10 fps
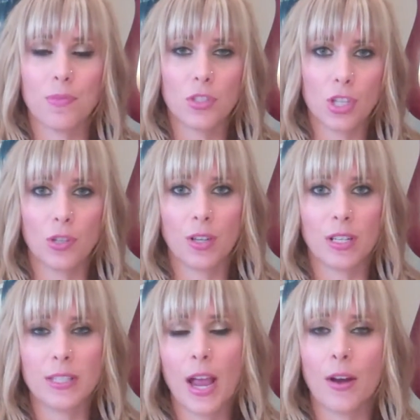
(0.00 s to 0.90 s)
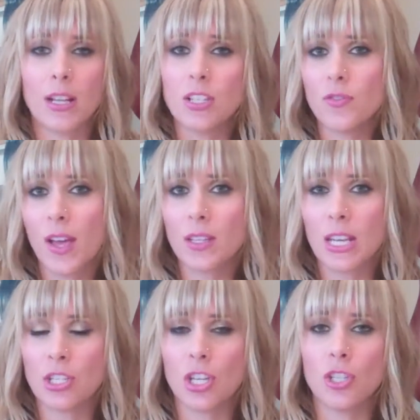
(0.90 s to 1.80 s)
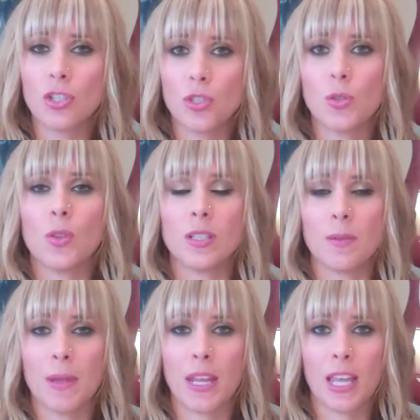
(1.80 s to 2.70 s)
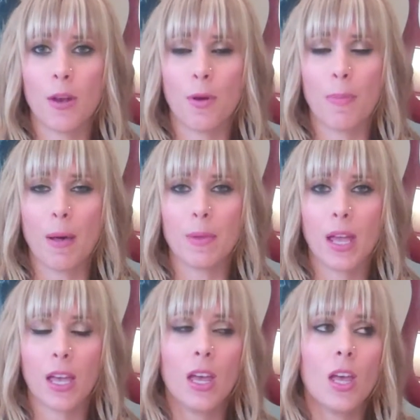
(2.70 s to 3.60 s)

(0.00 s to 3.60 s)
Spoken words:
Children's Heritage Foundation to the Dominican Republic.